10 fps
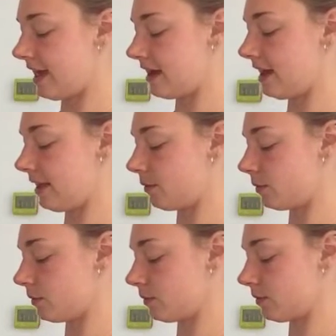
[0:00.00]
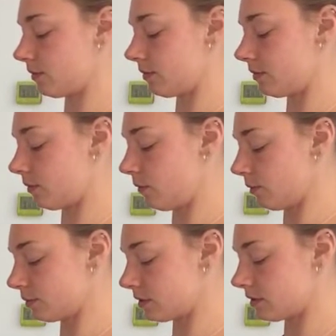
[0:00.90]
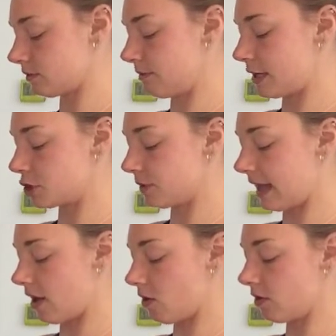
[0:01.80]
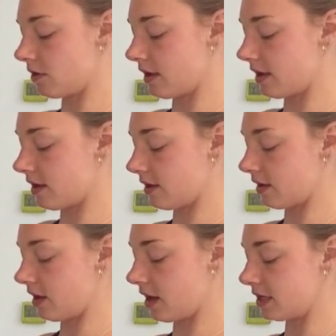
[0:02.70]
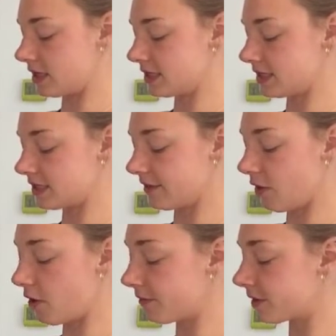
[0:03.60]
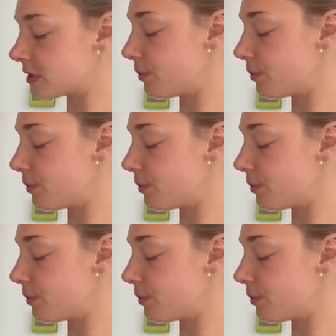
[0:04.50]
then it, make sure we get all the onions and stuff off the